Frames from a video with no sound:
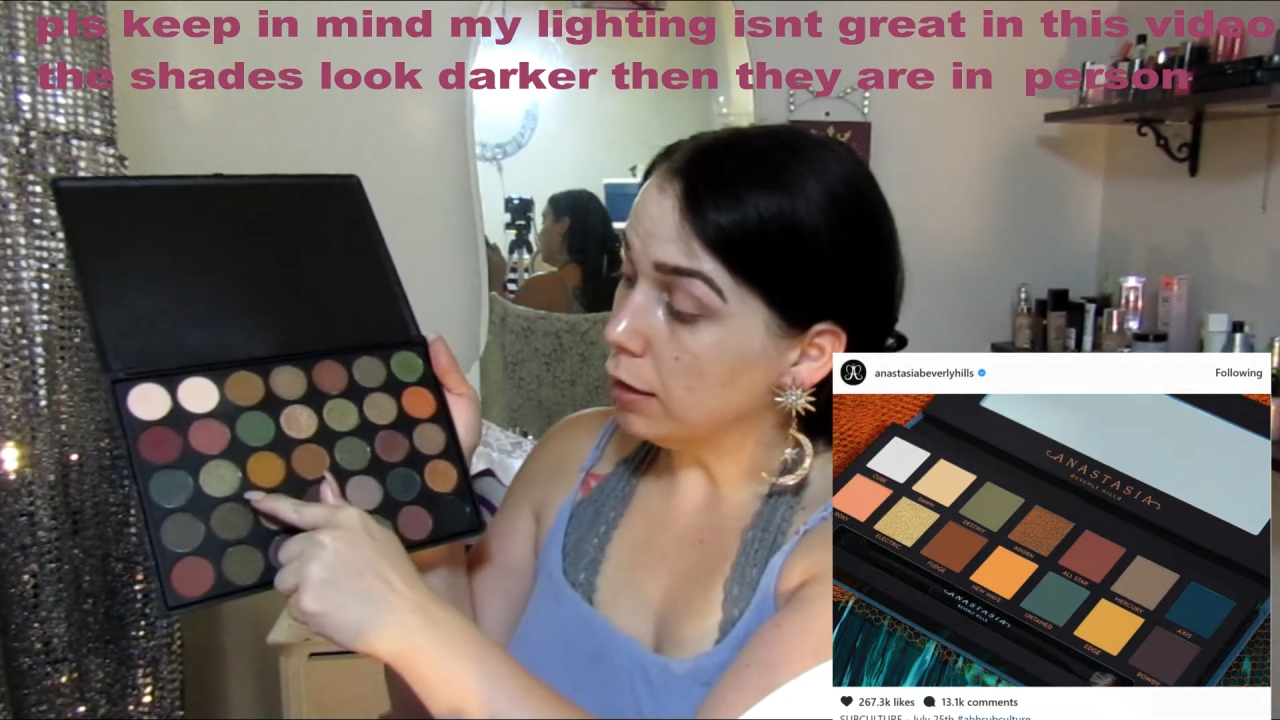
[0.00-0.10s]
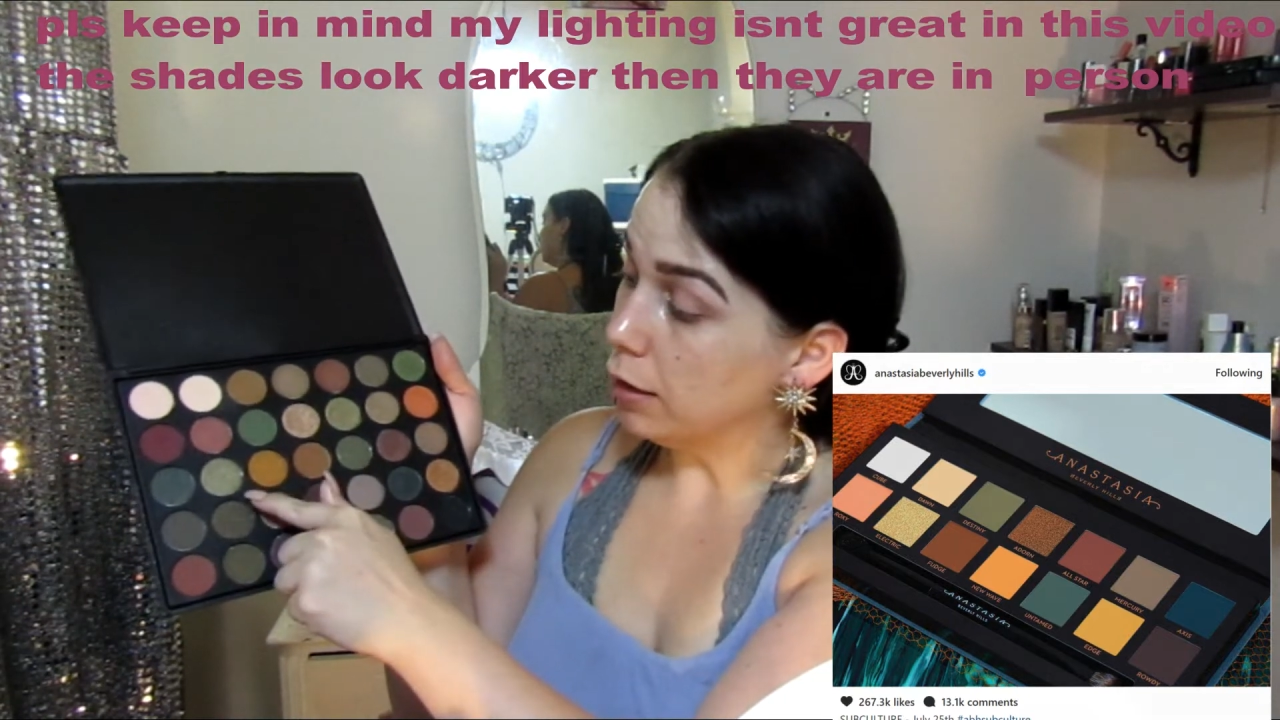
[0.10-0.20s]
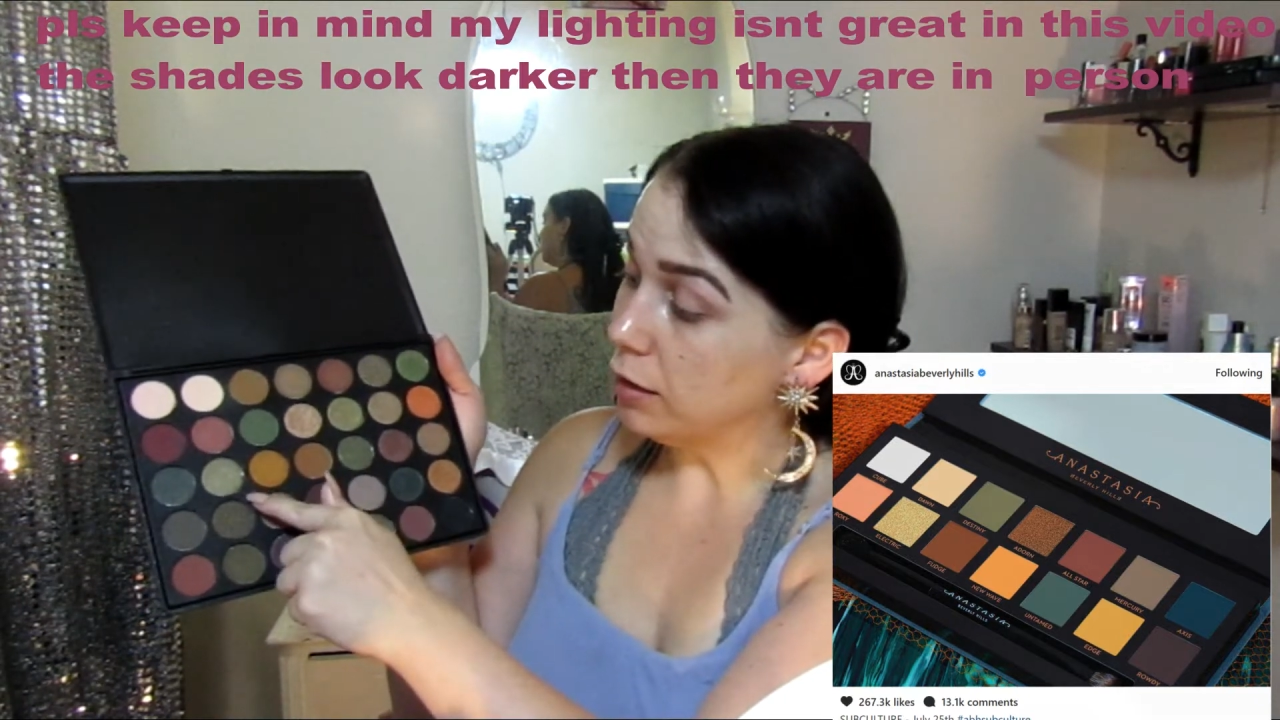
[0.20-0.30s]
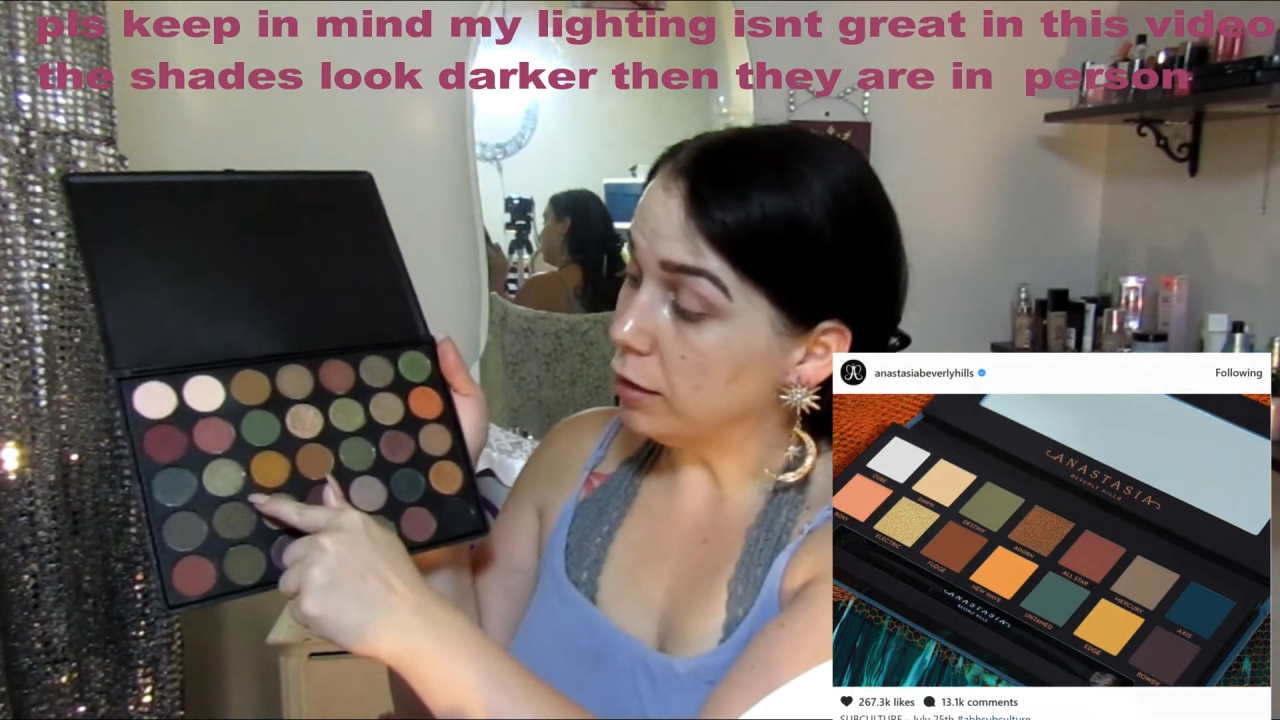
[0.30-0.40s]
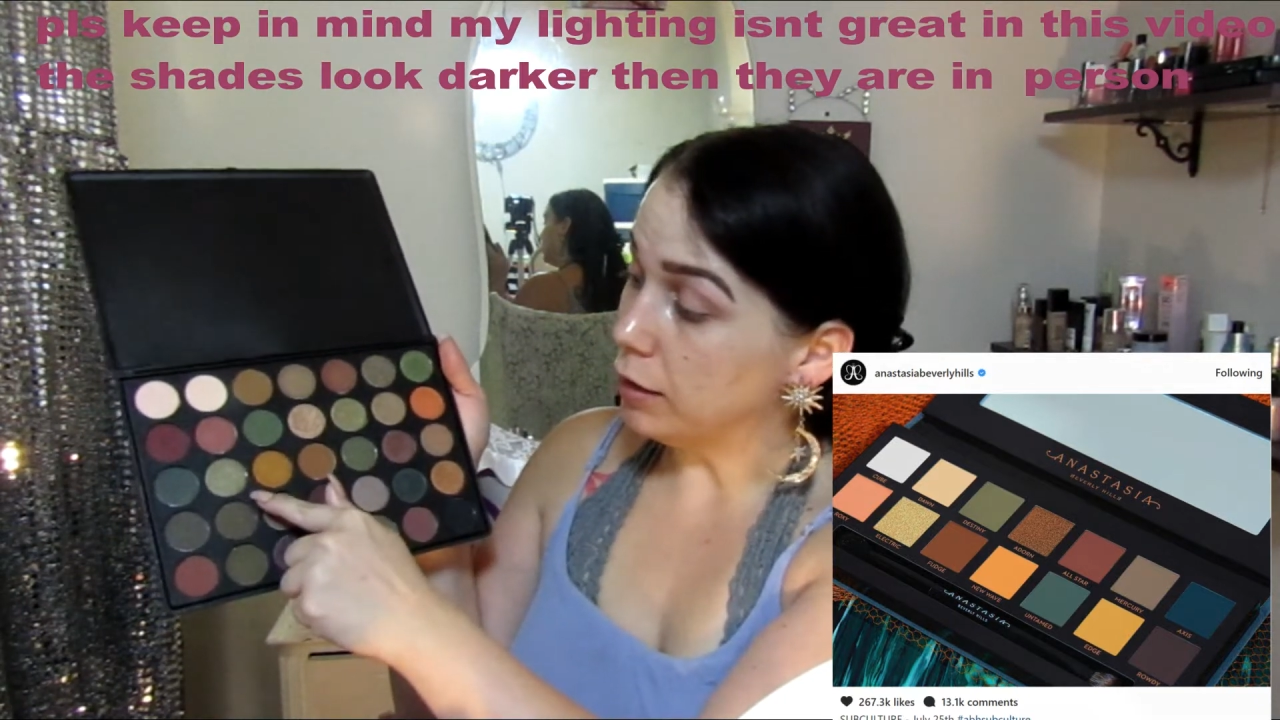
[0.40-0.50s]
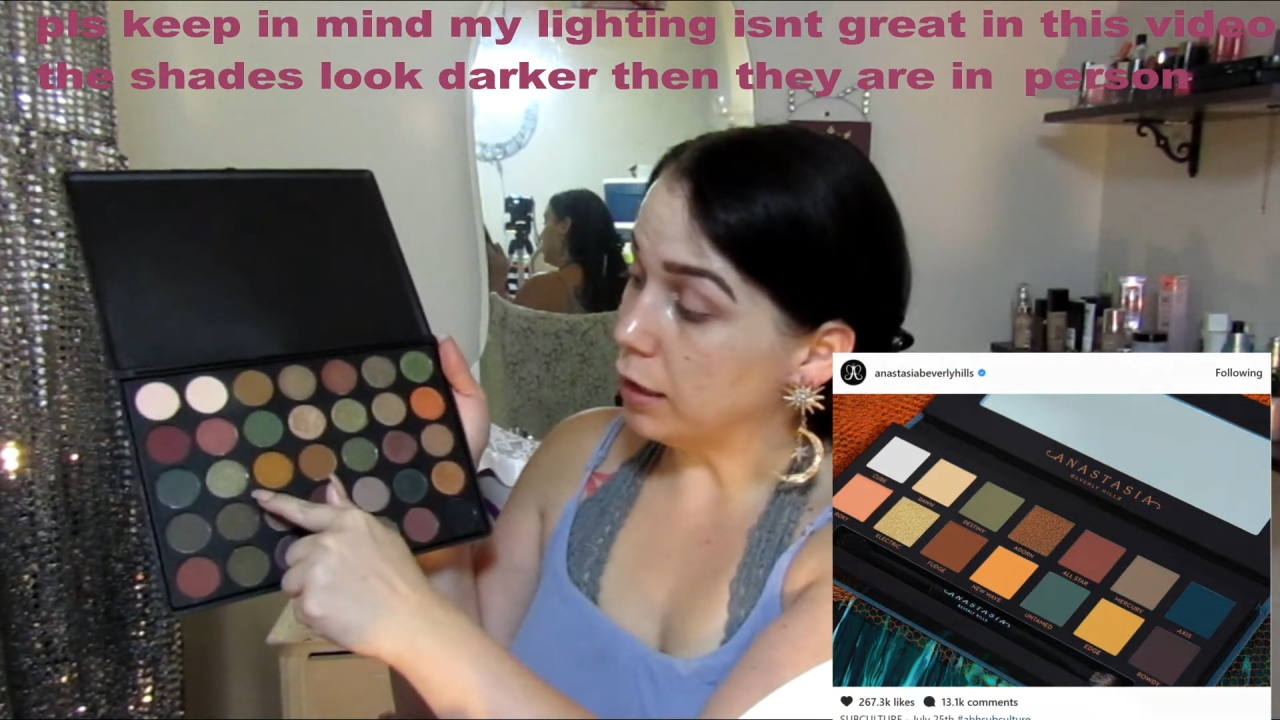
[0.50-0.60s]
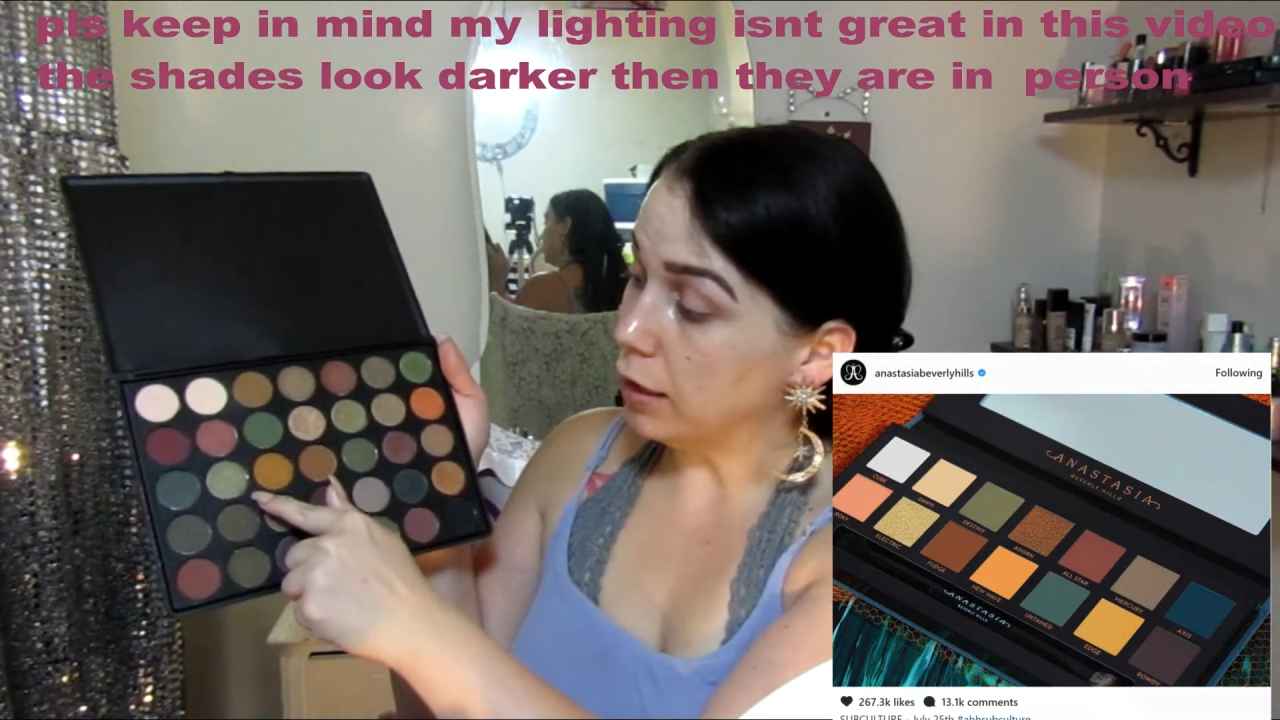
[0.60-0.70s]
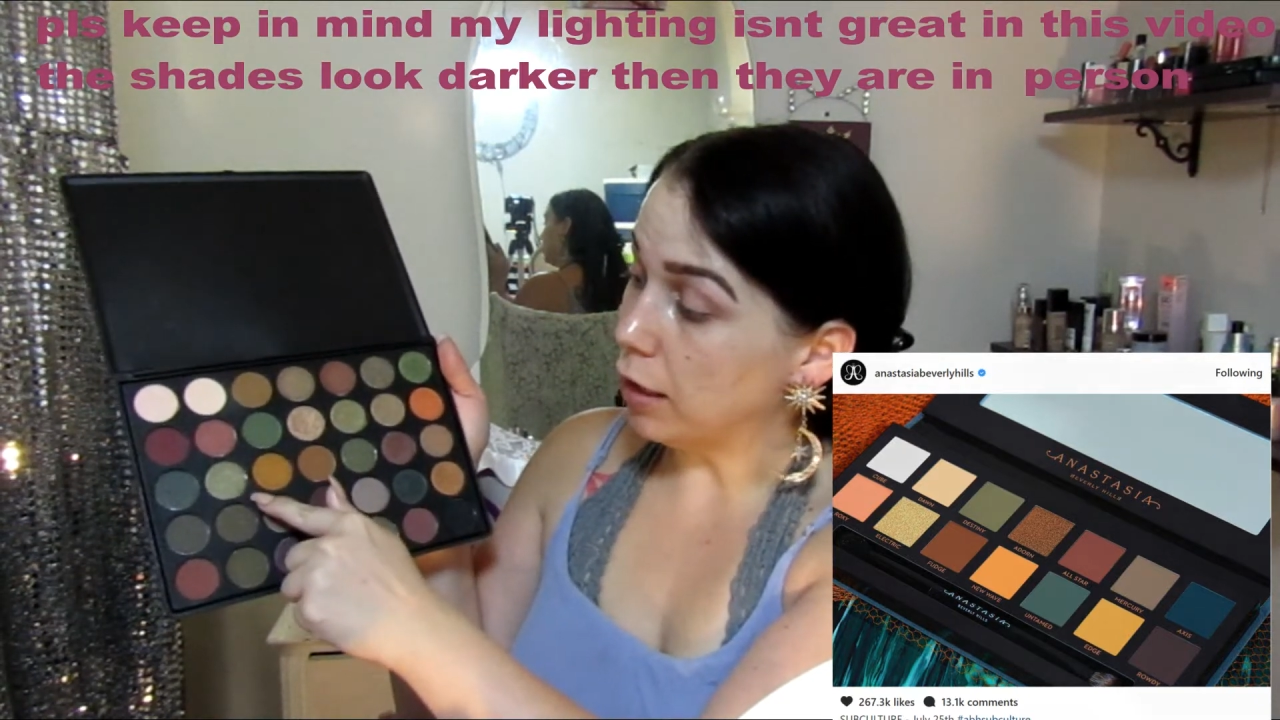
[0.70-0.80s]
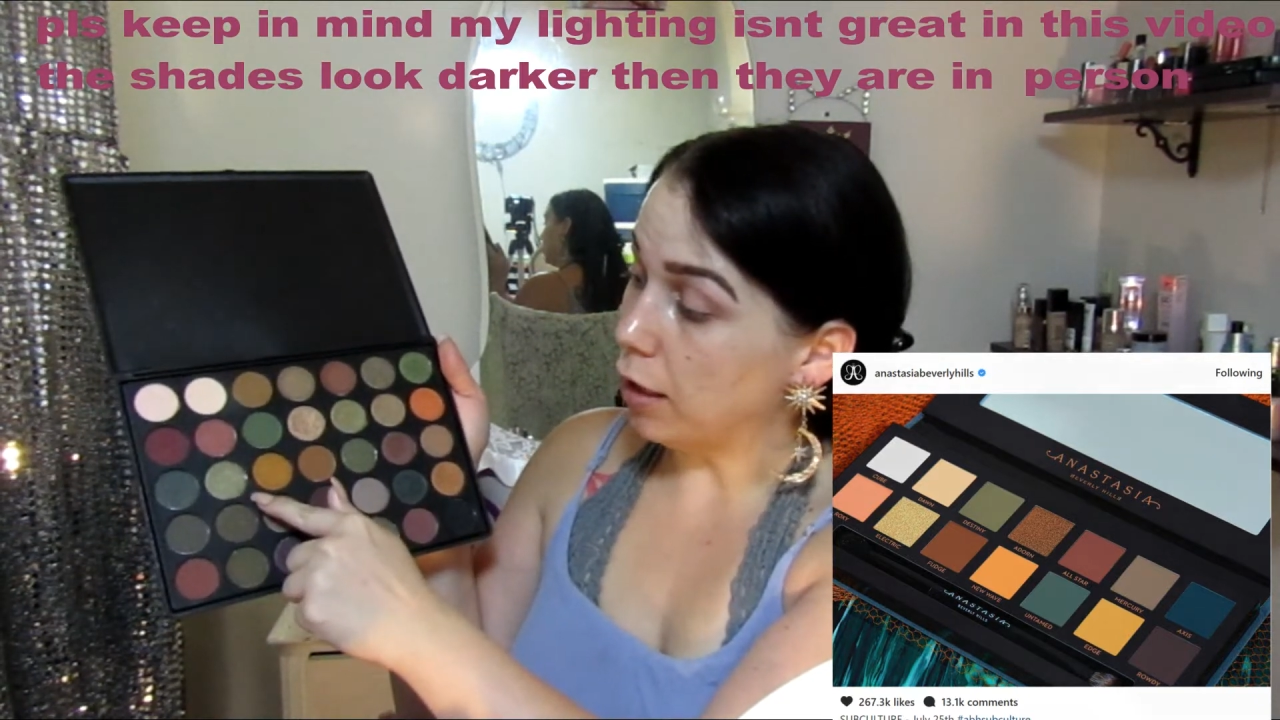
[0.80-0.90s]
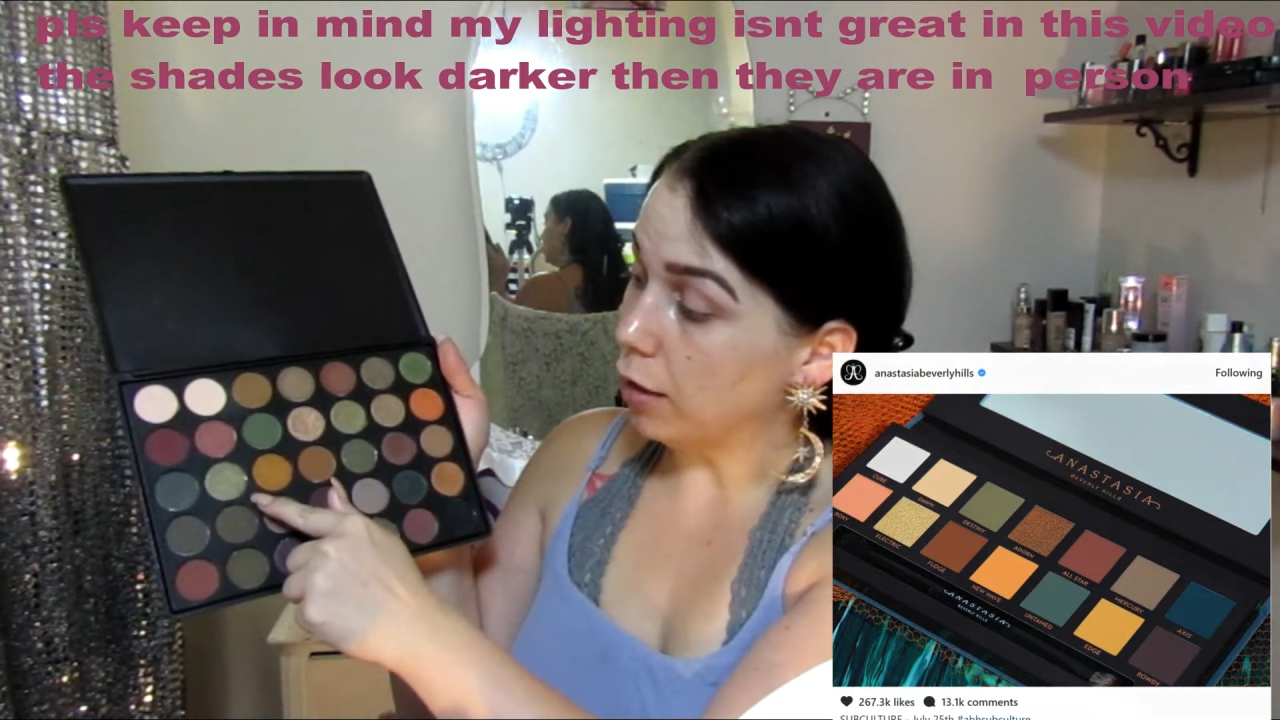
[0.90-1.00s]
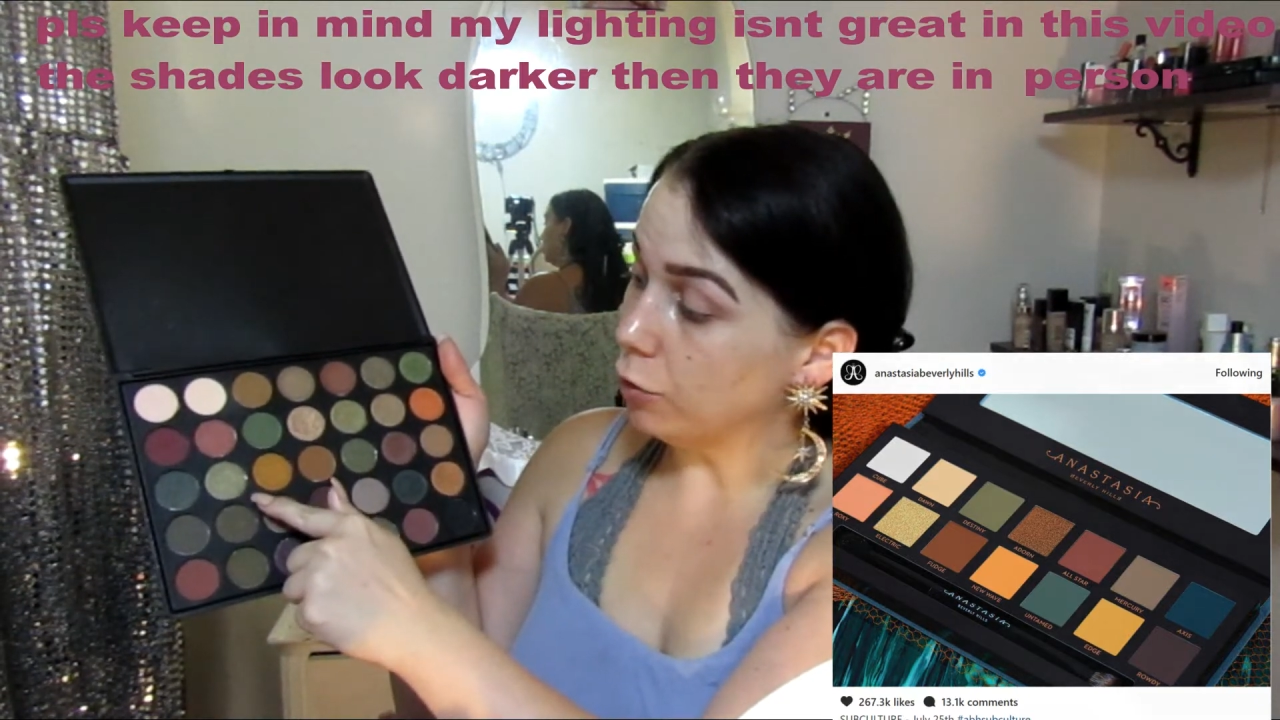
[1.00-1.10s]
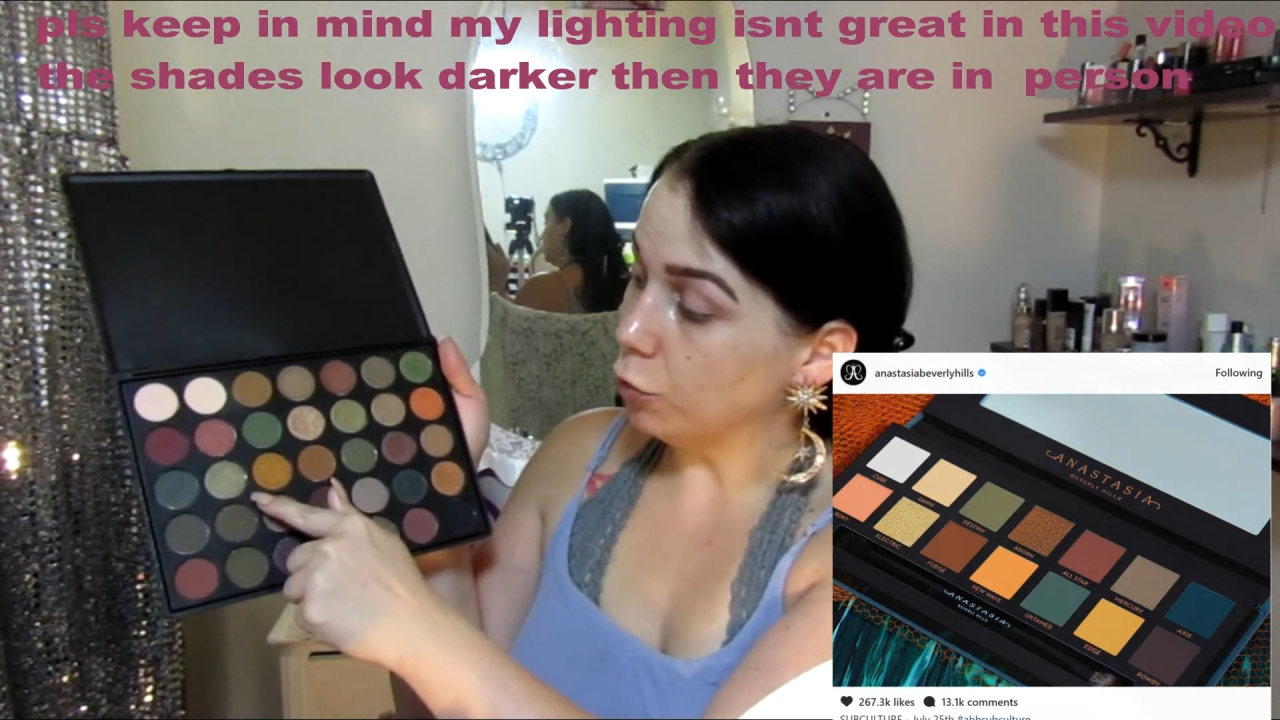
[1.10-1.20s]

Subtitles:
This is like a